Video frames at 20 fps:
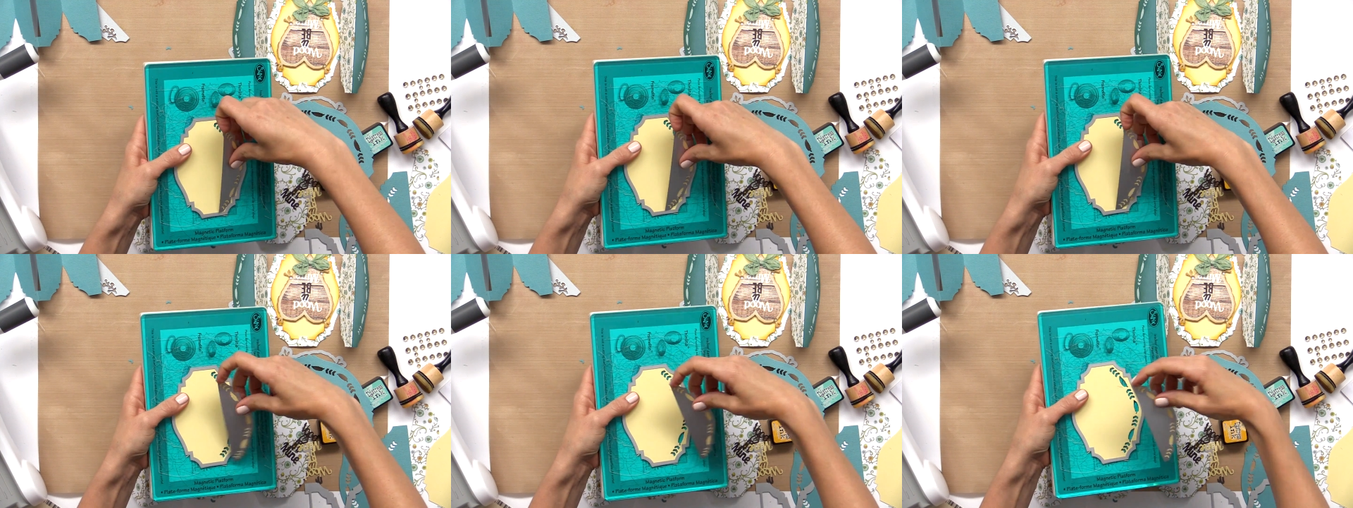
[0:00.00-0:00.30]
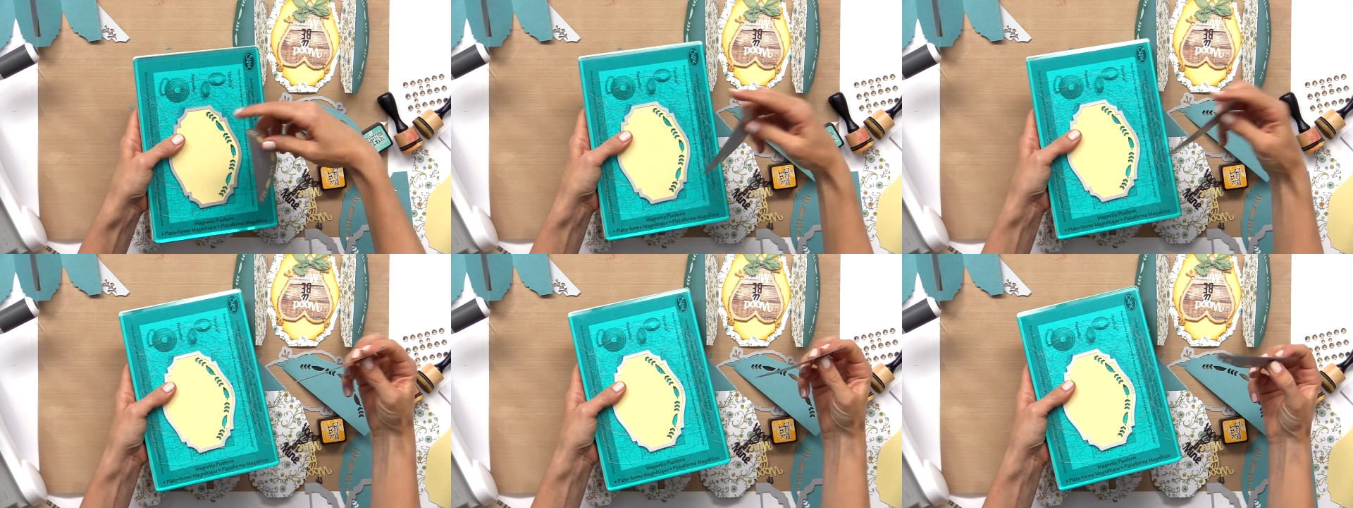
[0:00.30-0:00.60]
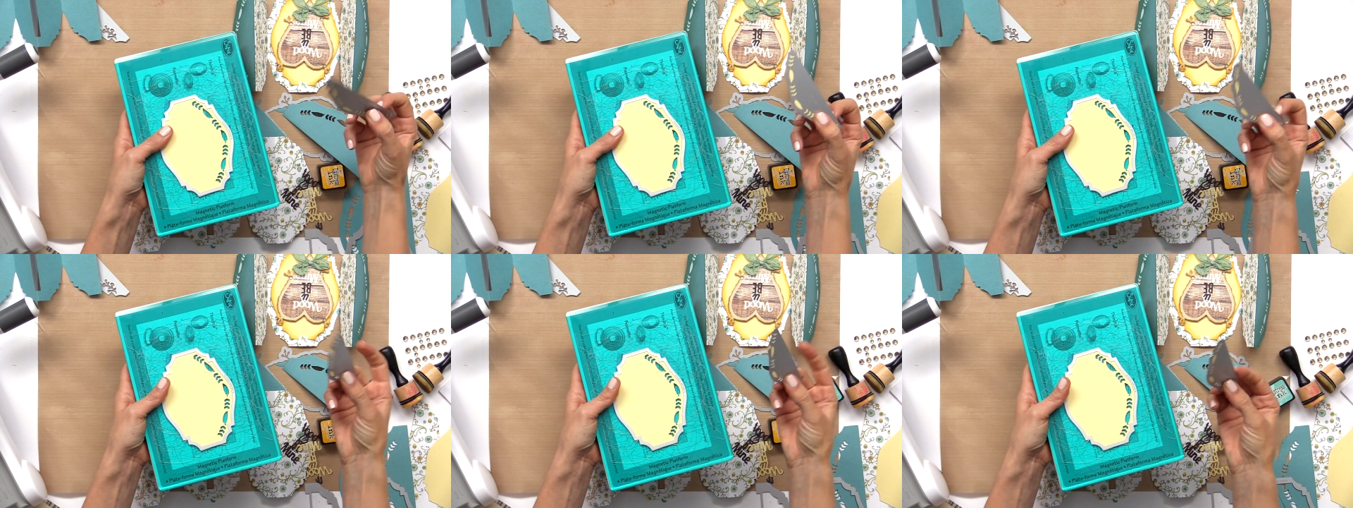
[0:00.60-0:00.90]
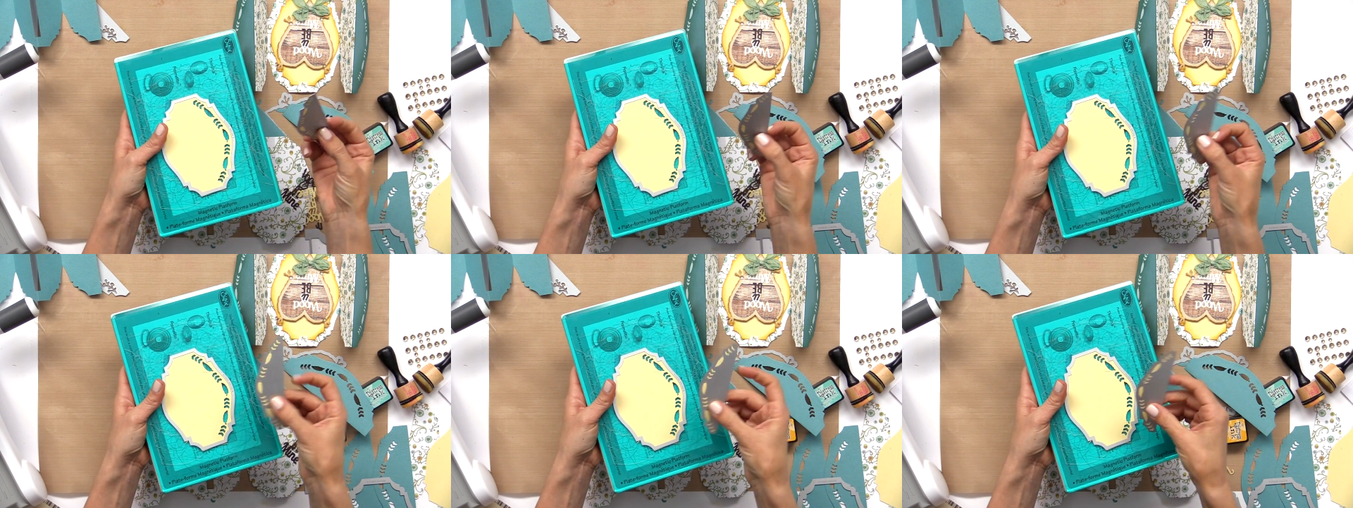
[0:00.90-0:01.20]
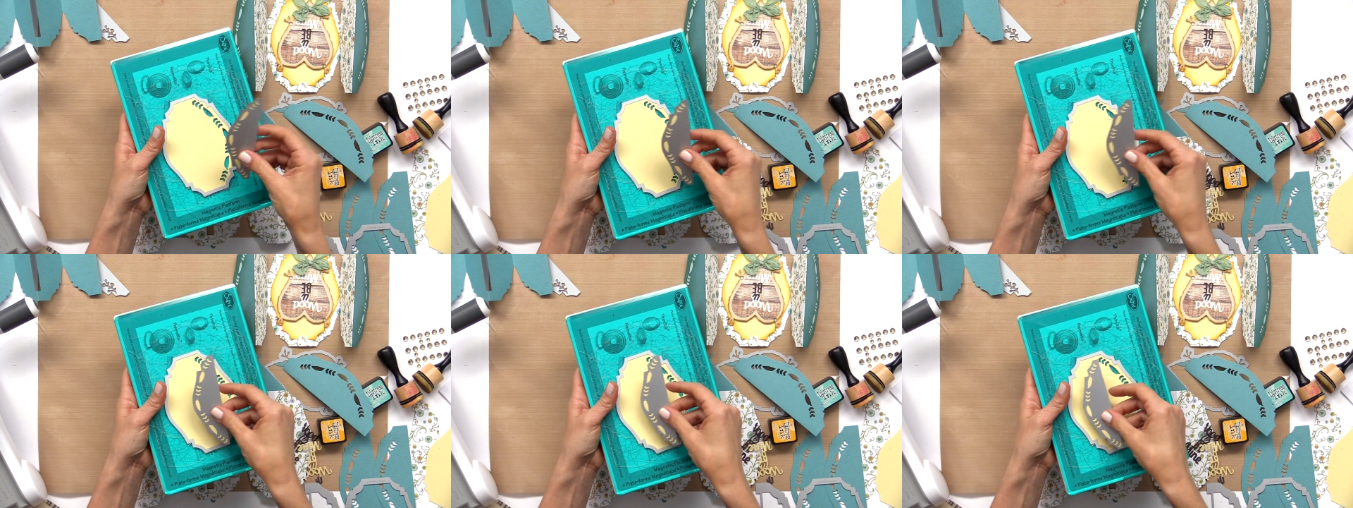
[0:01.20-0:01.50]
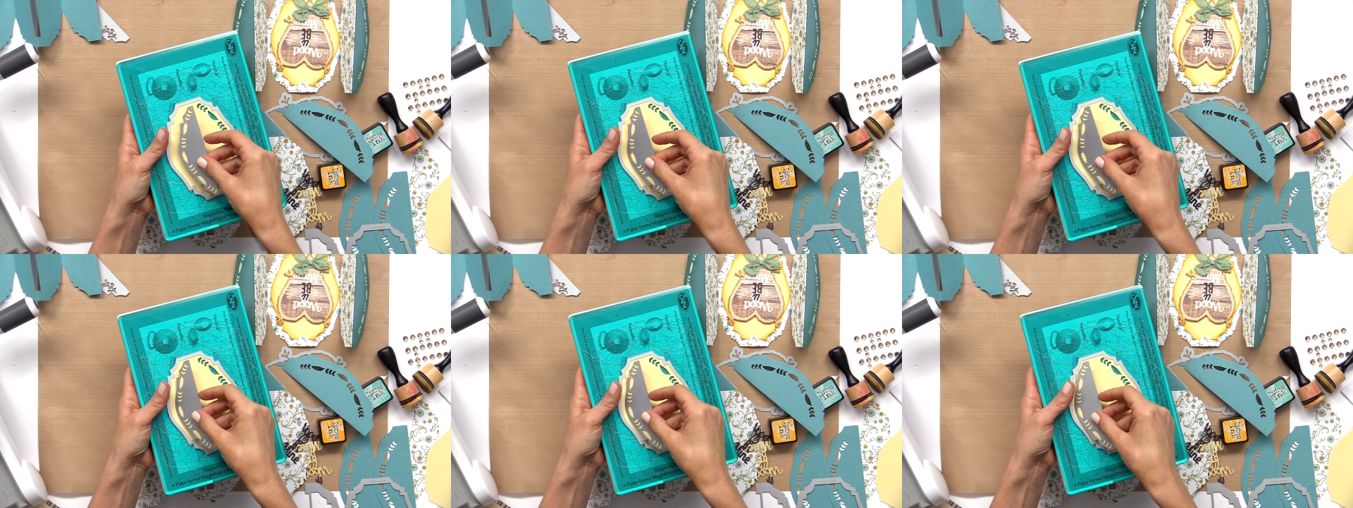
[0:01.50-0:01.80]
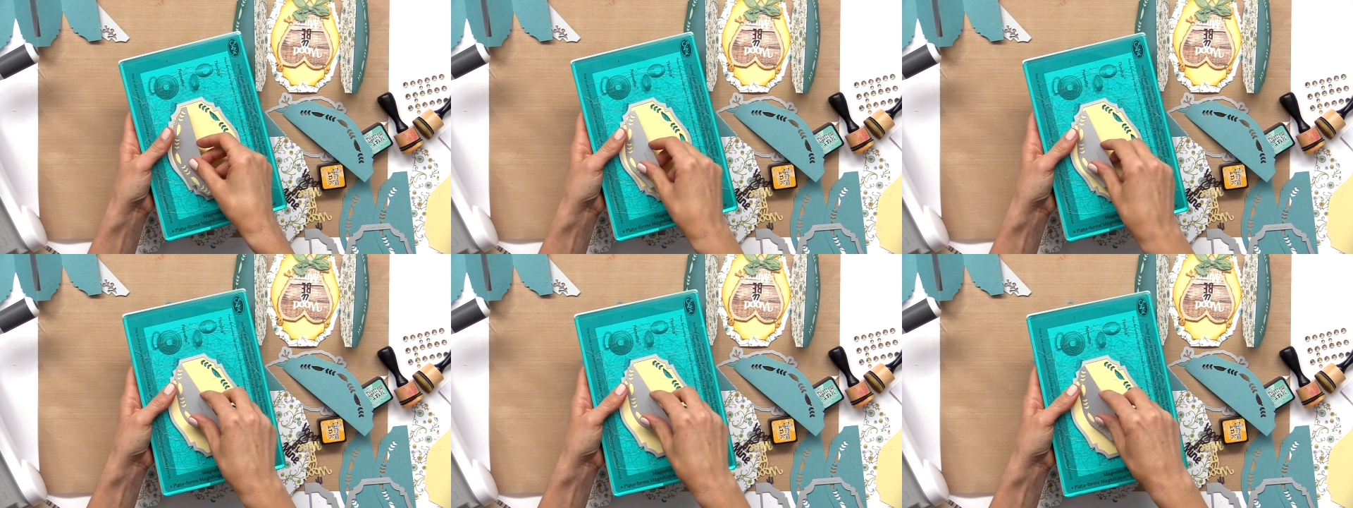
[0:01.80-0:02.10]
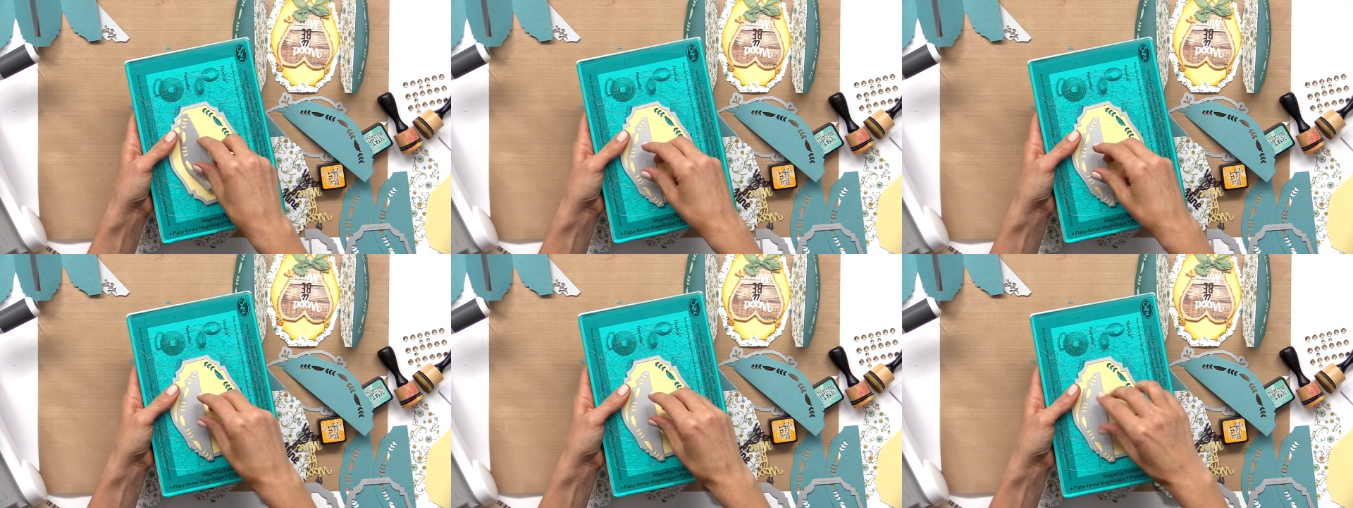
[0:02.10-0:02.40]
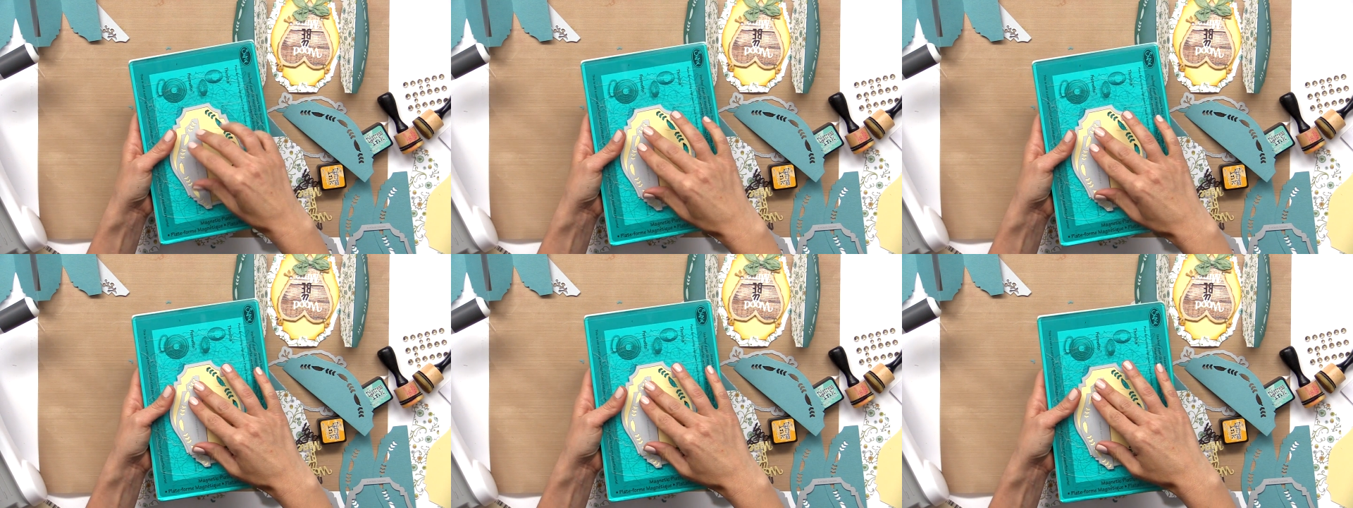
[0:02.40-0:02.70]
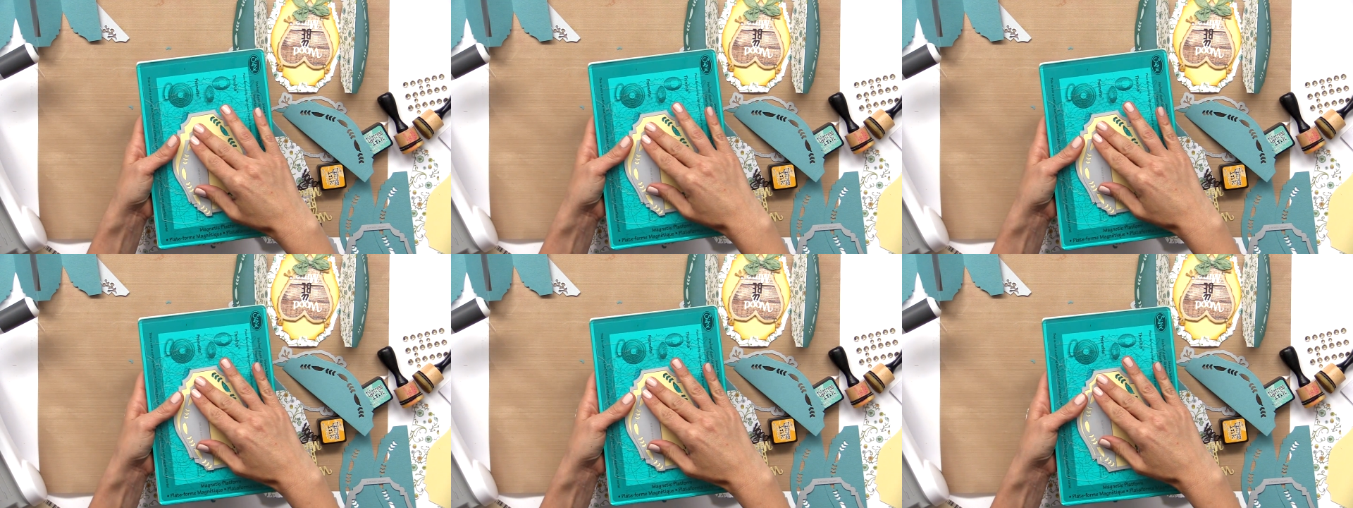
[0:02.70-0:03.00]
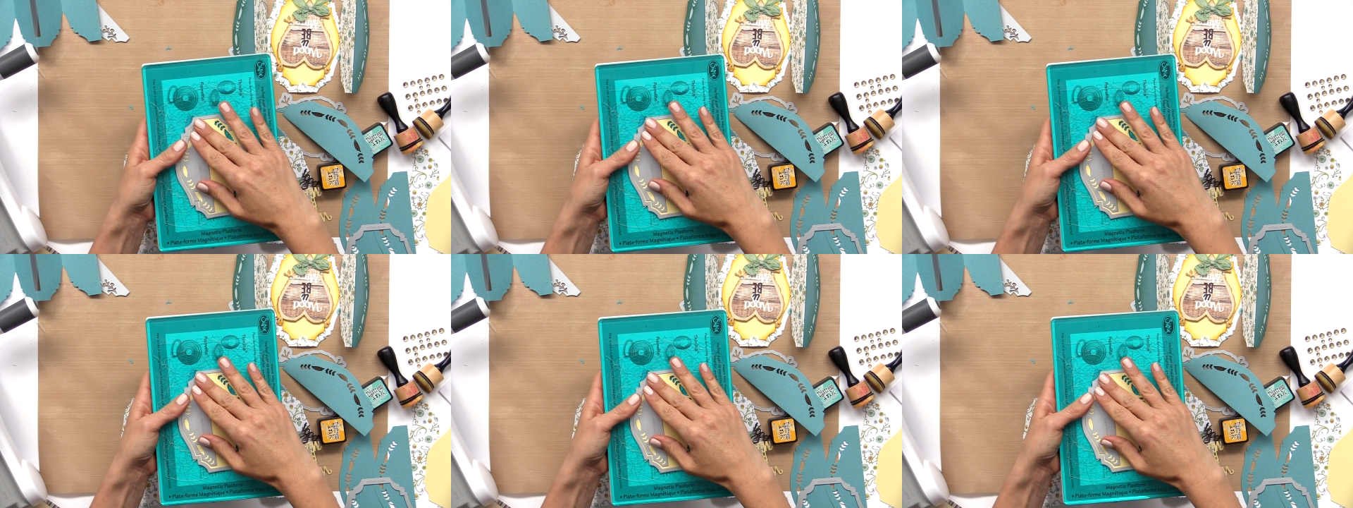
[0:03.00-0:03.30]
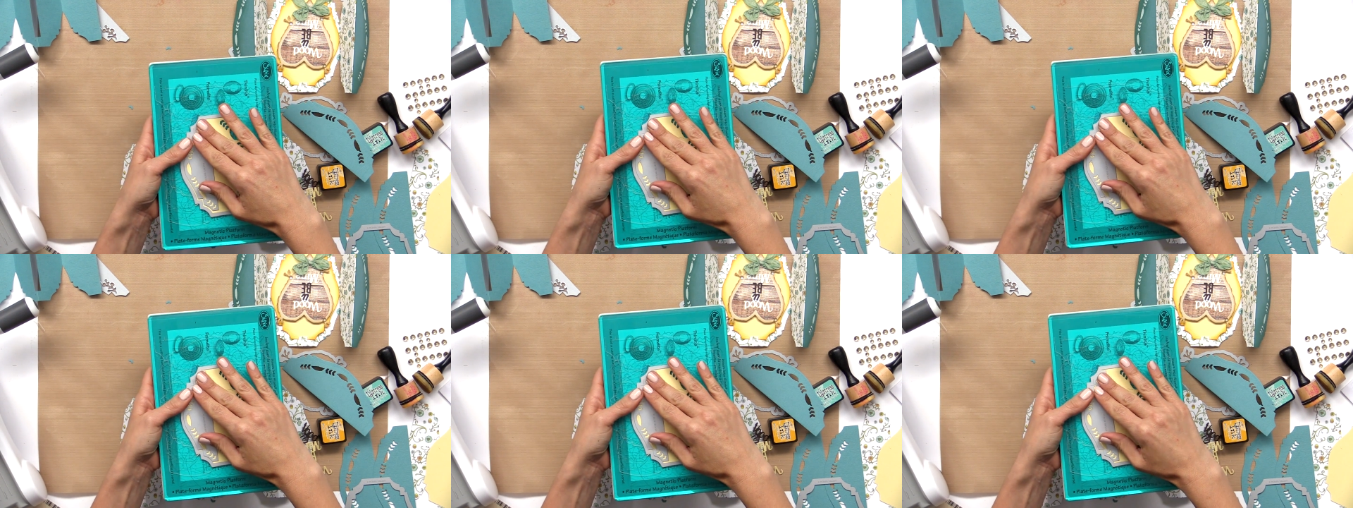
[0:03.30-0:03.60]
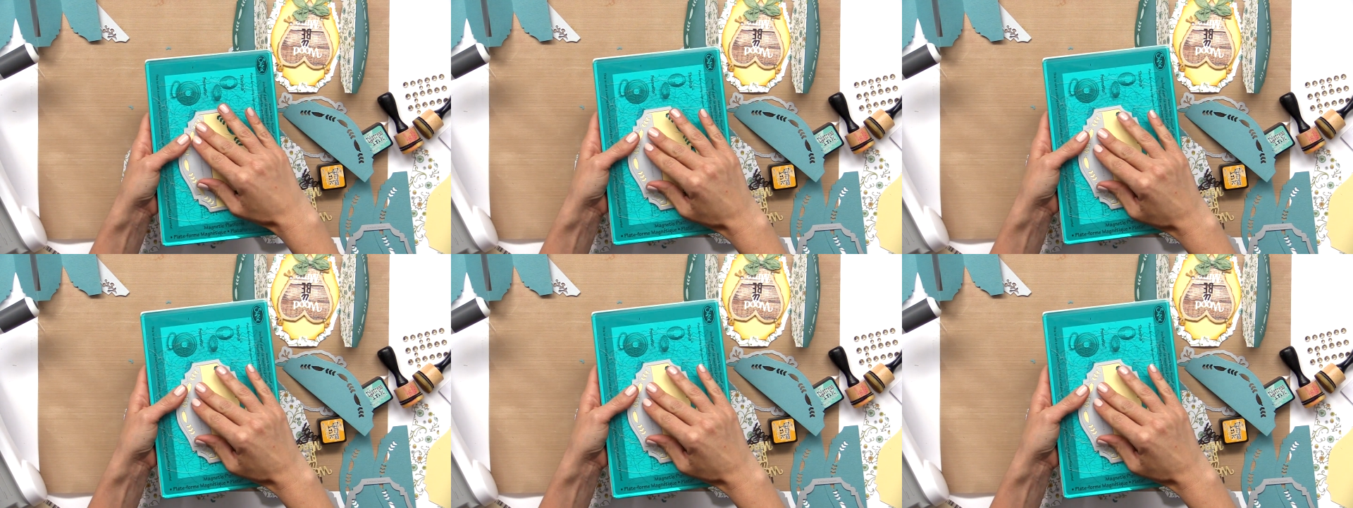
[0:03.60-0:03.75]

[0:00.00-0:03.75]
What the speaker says: (no speaker visible)